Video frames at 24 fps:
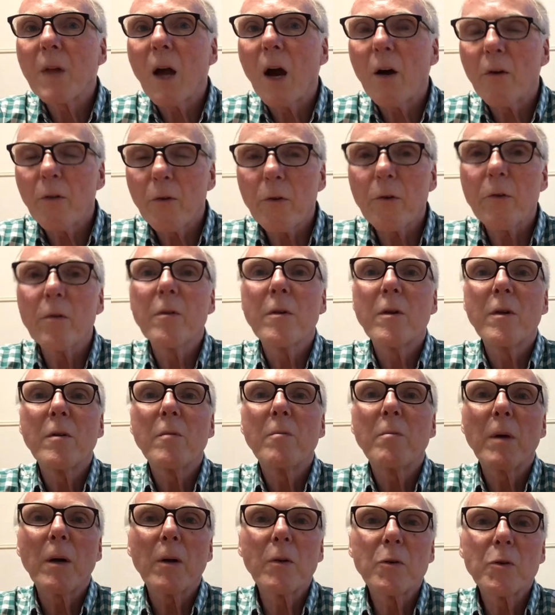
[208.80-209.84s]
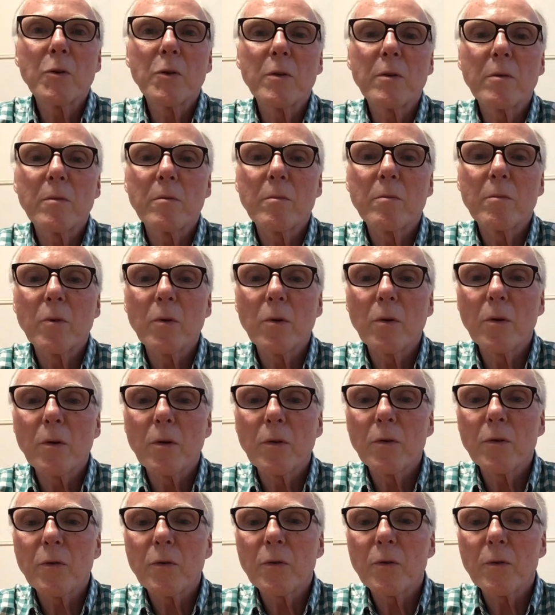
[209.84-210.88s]
other Belgian
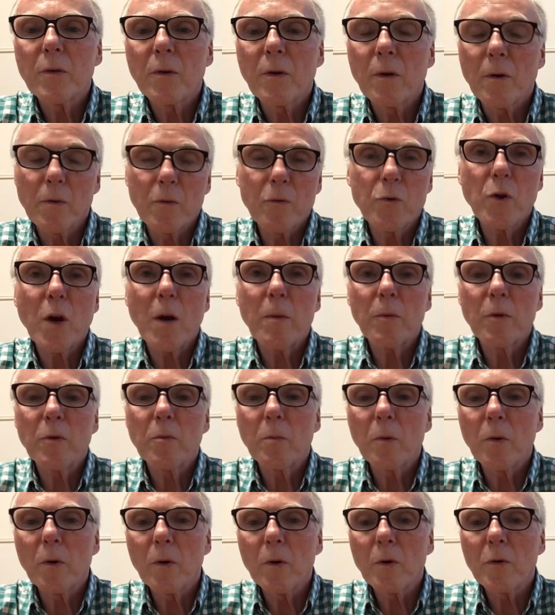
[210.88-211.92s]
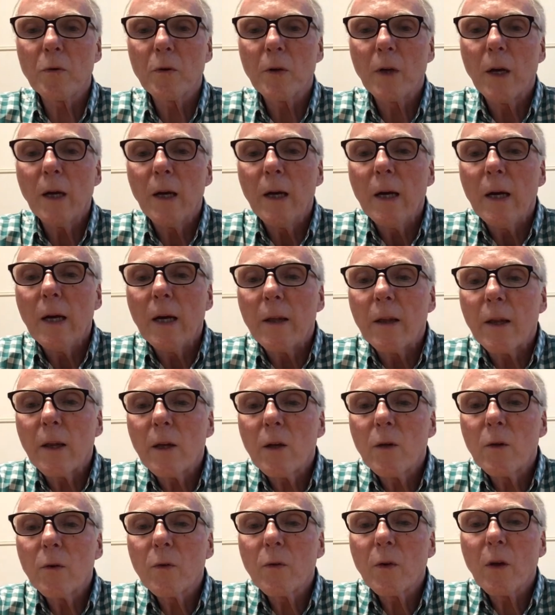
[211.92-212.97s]
brewers or Trappist brewers. They
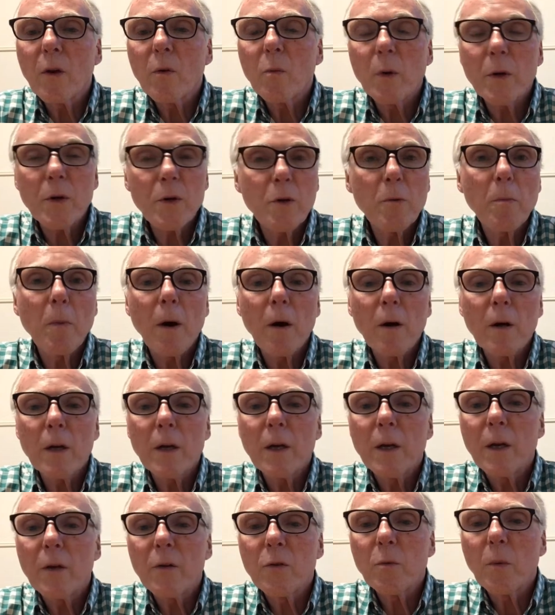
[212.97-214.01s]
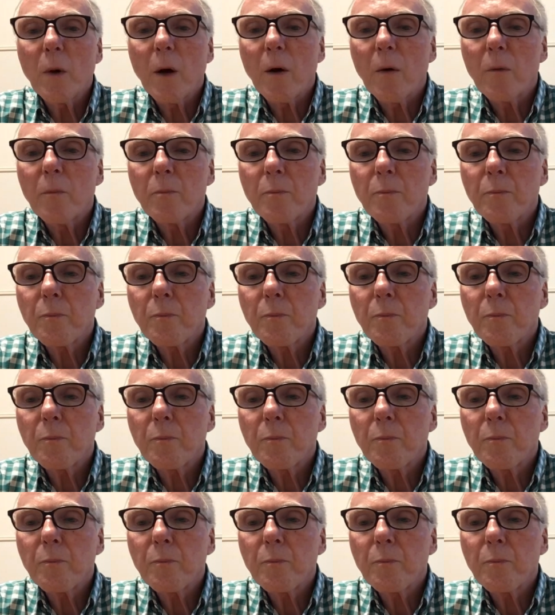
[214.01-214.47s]
use winter barley as well.